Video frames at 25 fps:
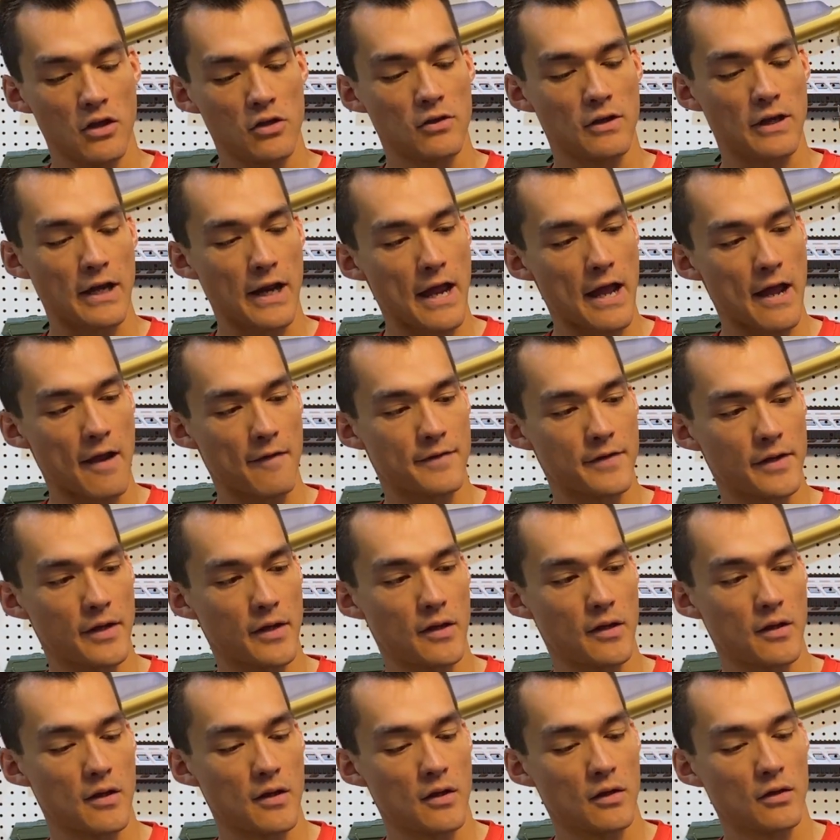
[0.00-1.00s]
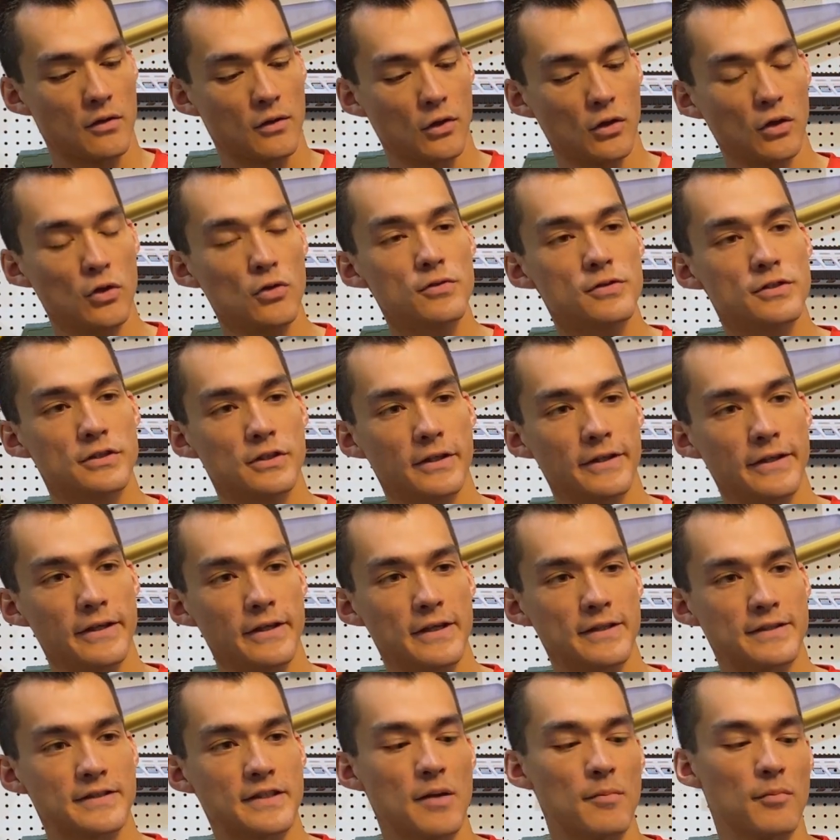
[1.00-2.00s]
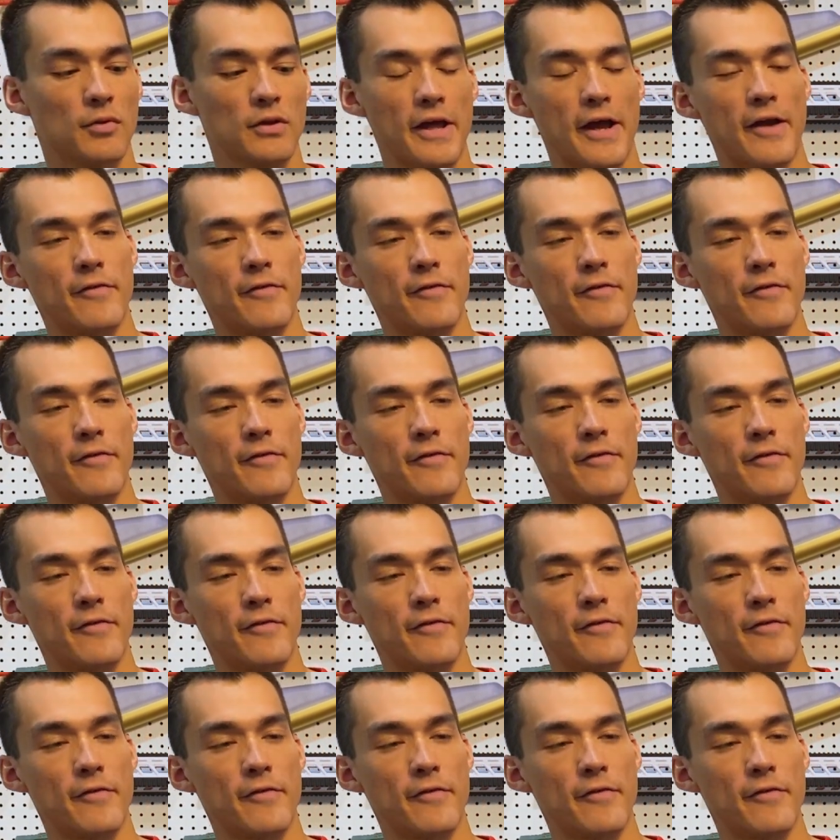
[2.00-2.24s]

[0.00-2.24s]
You kind of have to loosely assemble